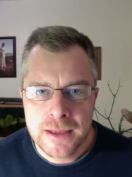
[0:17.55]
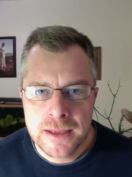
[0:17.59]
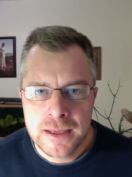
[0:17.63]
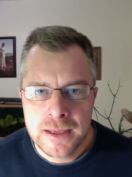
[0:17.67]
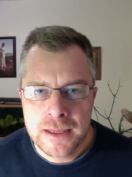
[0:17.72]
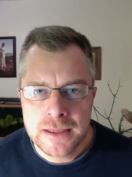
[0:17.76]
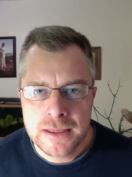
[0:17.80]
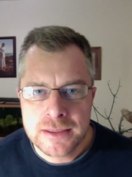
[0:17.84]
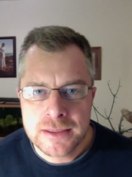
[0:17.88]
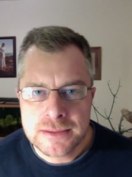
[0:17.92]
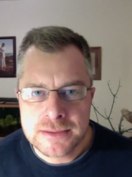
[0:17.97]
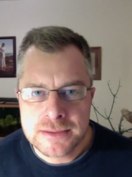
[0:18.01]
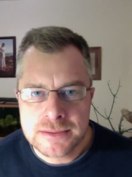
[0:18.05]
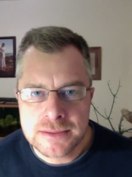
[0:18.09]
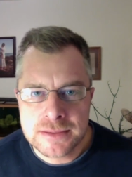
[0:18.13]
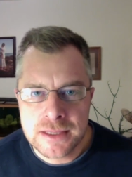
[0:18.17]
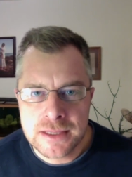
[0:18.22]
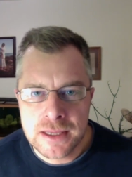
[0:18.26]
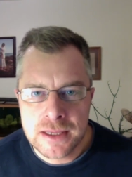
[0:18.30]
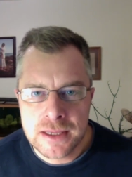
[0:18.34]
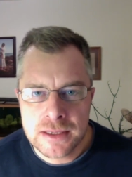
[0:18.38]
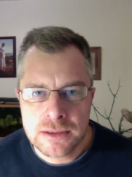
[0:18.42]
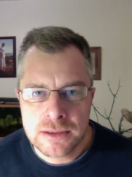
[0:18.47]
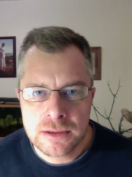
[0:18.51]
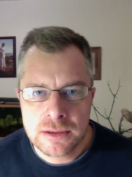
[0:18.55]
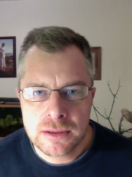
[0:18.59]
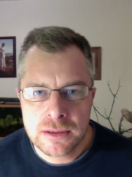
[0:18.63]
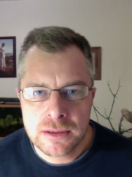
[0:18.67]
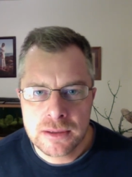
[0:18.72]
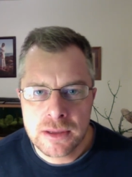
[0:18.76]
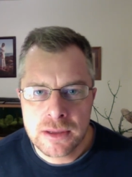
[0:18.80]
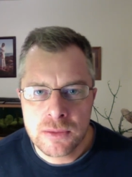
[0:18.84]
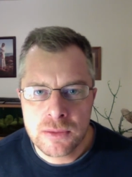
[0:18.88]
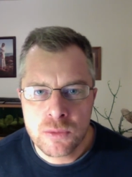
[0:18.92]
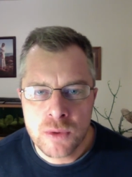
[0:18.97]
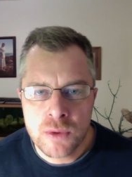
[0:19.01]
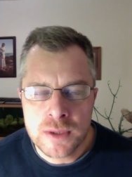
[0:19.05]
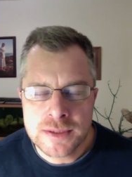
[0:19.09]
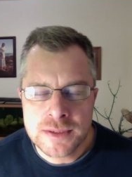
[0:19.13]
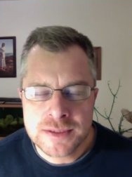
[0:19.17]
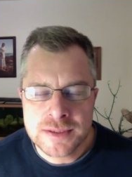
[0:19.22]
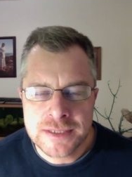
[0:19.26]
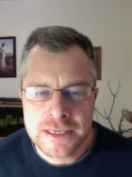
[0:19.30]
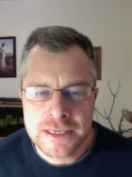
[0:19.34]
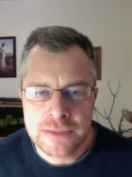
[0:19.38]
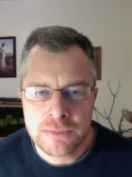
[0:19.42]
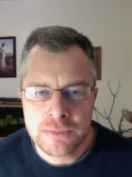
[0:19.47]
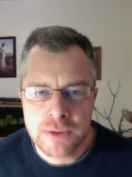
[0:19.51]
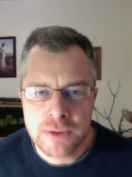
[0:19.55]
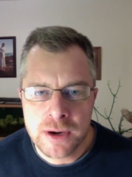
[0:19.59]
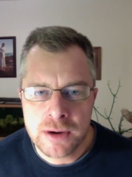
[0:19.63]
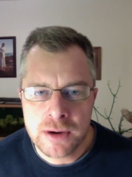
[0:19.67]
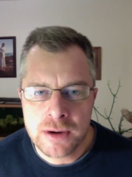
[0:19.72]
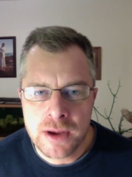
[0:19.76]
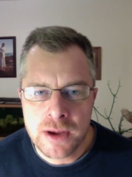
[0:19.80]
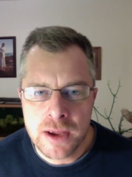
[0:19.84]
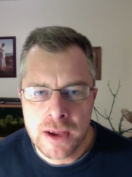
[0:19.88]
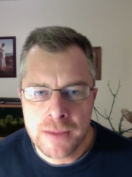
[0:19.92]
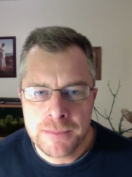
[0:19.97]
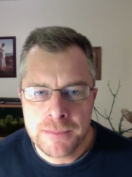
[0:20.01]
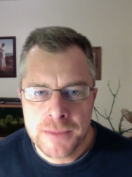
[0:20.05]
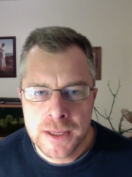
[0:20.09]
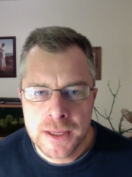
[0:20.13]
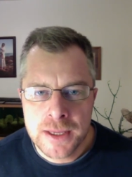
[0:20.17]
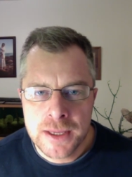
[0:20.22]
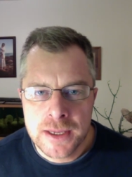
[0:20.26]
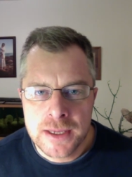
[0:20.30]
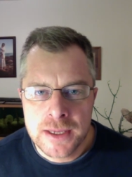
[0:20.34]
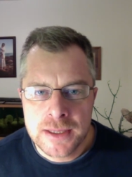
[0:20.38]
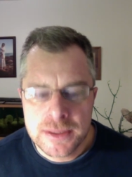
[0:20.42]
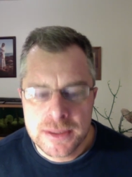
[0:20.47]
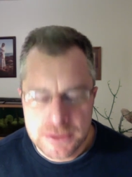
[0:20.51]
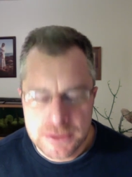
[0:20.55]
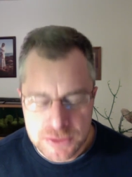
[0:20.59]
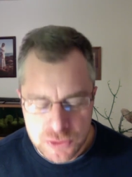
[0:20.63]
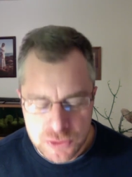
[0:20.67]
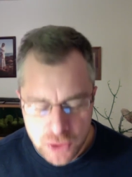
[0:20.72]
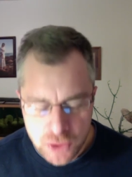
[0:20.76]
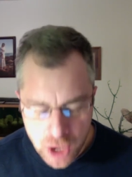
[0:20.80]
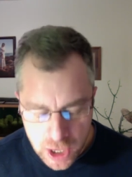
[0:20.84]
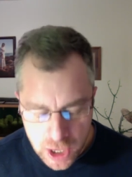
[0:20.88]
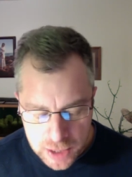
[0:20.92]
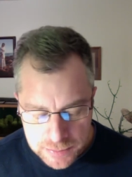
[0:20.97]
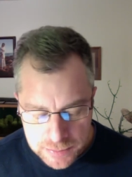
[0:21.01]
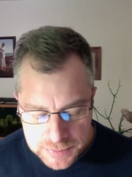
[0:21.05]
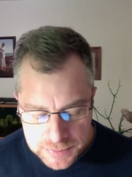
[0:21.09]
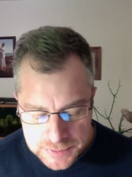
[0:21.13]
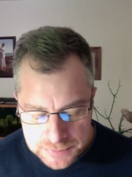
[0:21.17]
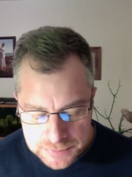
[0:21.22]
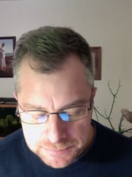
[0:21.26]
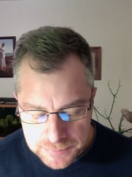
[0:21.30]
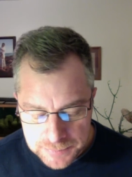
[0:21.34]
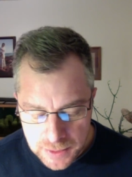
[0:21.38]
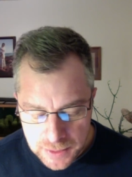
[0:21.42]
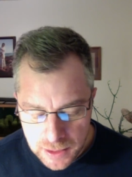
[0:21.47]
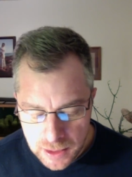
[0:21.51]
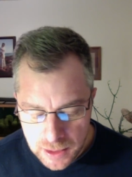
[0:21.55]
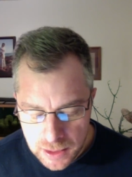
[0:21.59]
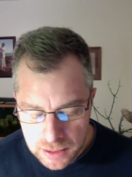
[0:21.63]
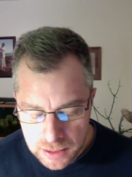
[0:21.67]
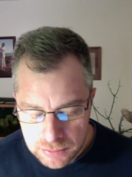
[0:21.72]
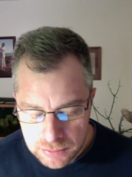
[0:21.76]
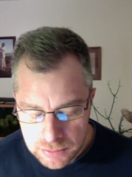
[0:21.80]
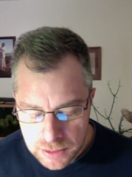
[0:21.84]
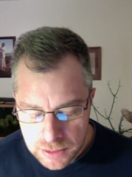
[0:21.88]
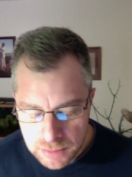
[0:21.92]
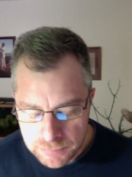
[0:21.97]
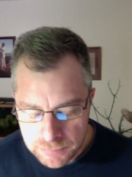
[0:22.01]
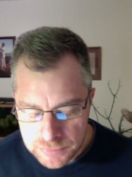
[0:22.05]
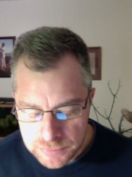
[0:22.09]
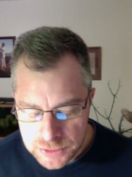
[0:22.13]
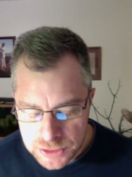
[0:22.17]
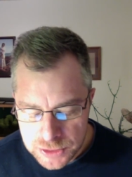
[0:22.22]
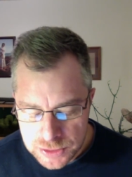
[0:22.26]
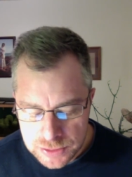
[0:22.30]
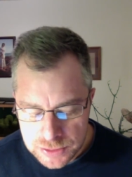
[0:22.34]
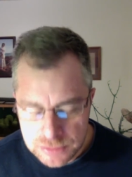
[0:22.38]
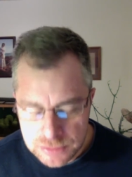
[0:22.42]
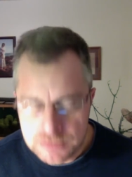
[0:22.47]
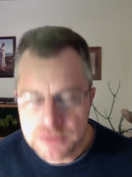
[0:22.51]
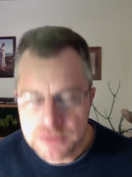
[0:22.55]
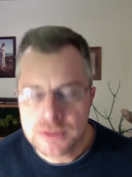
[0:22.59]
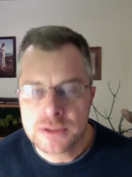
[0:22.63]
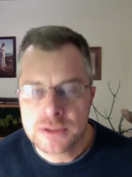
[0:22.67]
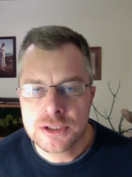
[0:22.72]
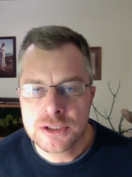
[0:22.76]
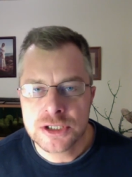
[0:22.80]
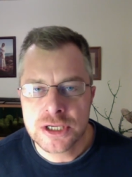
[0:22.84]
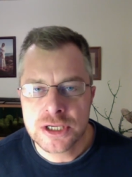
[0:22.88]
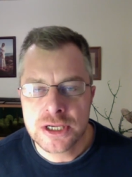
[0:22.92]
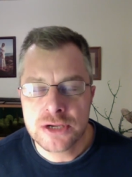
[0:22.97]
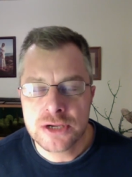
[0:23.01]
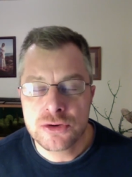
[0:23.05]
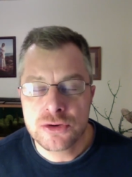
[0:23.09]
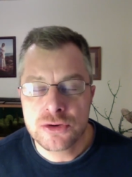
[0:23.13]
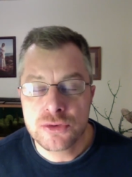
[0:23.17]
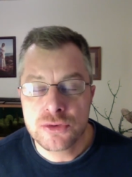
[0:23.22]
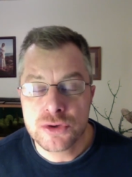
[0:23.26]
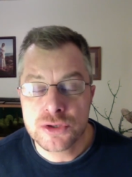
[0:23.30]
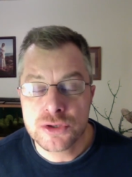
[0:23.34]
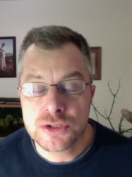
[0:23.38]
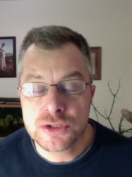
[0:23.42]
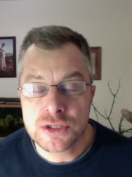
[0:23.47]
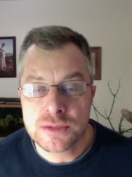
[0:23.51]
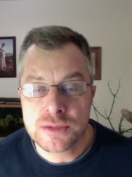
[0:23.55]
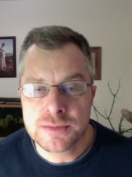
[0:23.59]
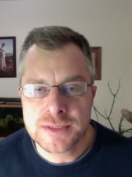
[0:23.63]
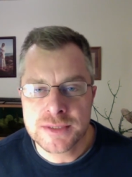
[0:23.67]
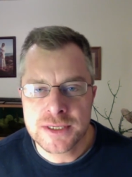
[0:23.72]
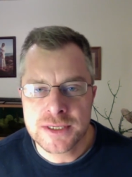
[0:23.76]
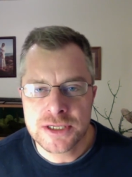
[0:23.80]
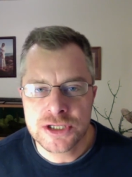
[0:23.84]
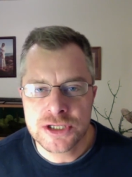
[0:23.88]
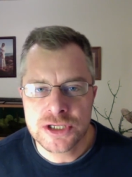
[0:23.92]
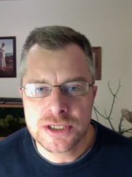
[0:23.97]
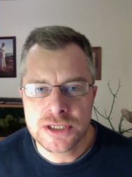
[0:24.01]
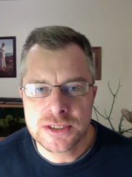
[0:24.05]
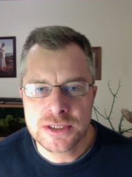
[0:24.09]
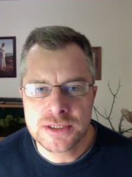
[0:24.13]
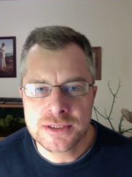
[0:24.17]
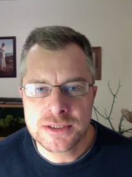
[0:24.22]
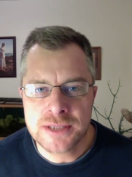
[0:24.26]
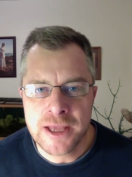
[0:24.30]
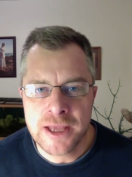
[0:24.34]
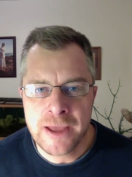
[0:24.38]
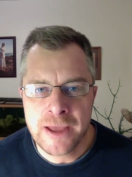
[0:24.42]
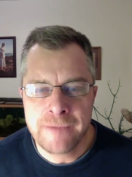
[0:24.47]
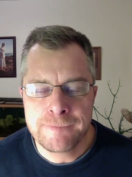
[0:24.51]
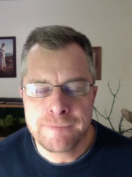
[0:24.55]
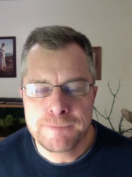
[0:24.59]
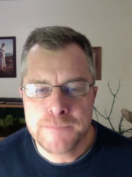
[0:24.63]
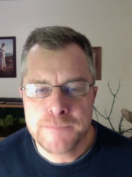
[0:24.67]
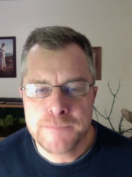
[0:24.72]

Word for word: And this is the, the one scene where uh, the scribes uh, who had come from Jerusalem said to Jesus, Hey,